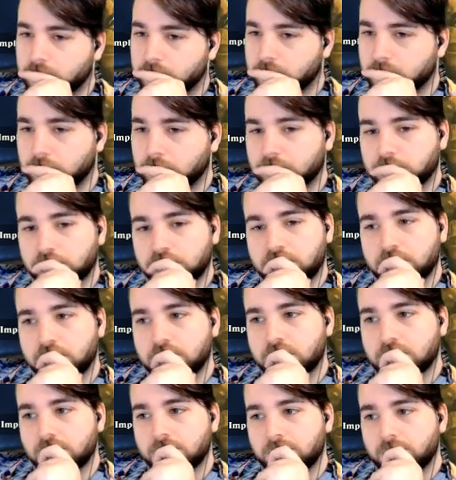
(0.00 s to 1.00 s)

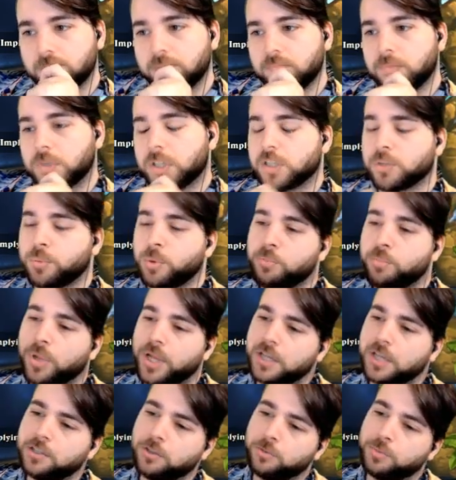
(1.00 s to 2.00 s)
Because I've been
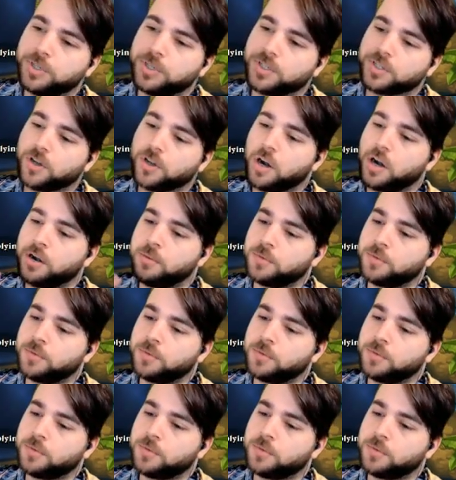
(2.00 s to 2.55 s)
playing a little bit of Skyrim